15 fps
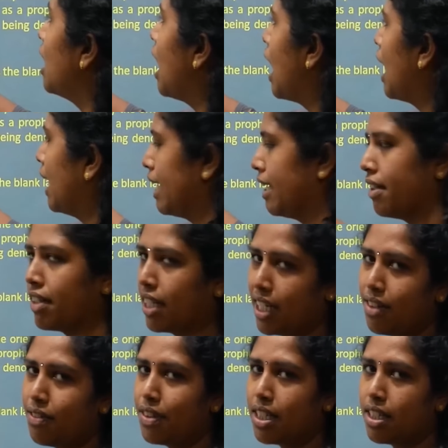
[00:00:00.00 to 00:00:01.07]
high, right?
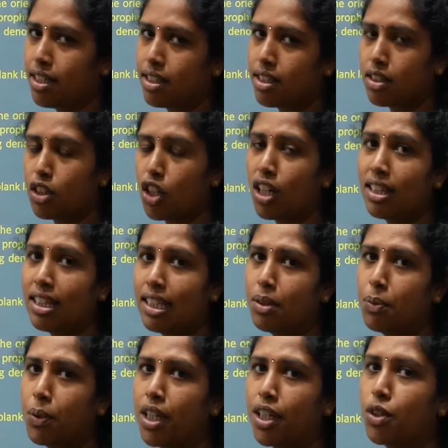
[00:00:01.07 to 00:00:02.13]
We thought that the
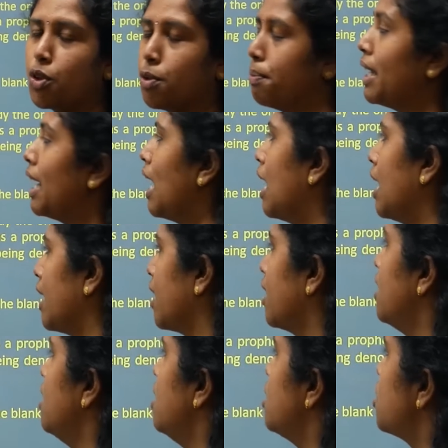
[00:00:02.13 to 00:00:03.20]
word could be high.
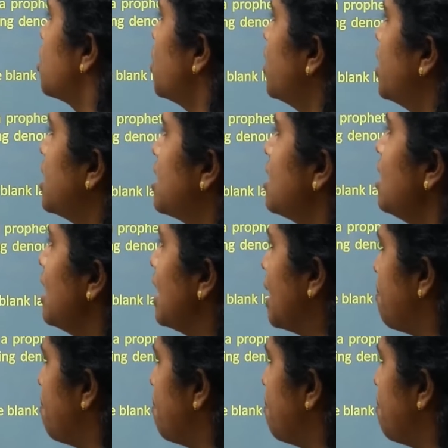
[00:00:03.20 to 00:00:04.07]
So it's an